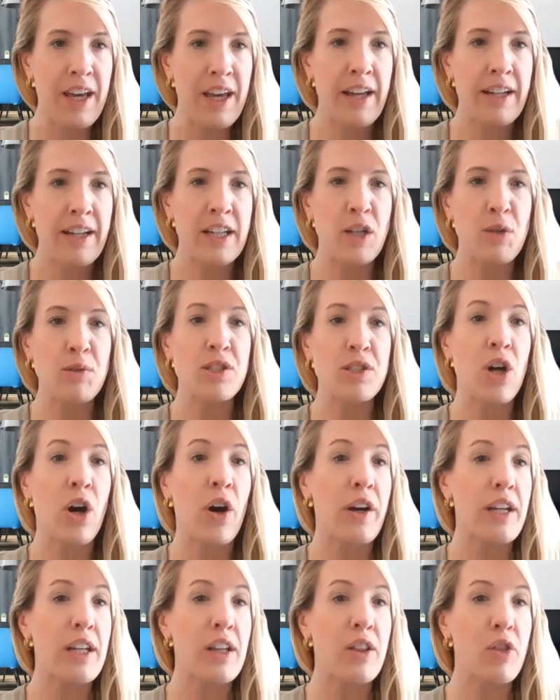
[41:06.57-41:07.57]
and he was
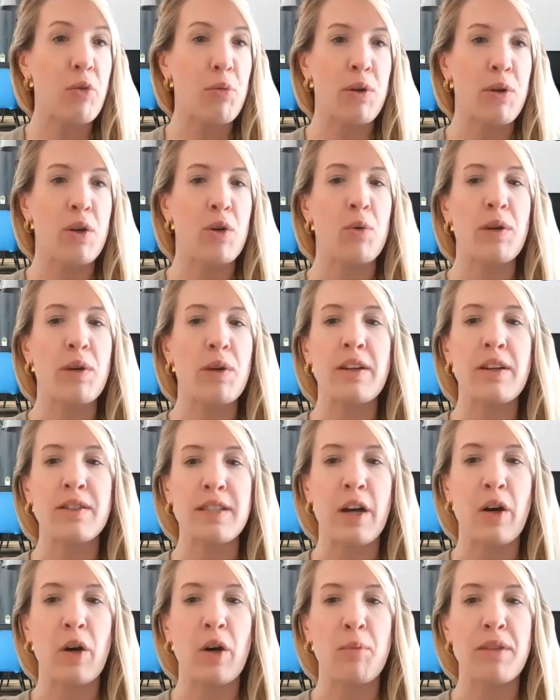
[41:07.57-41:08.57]
talking through,
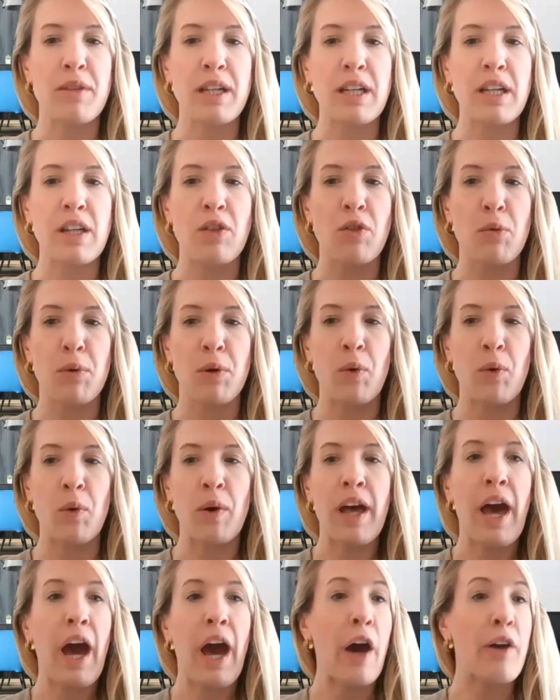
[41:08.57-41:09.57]
here's how I'm thinking through
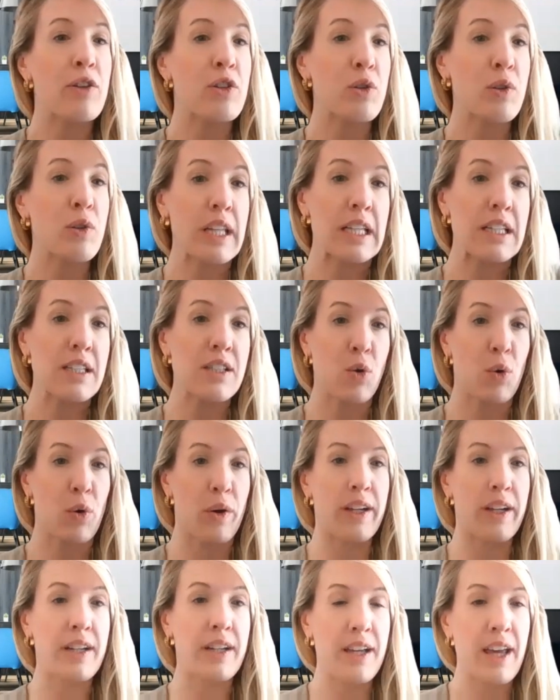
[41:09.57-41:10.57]
how to do lead scoring.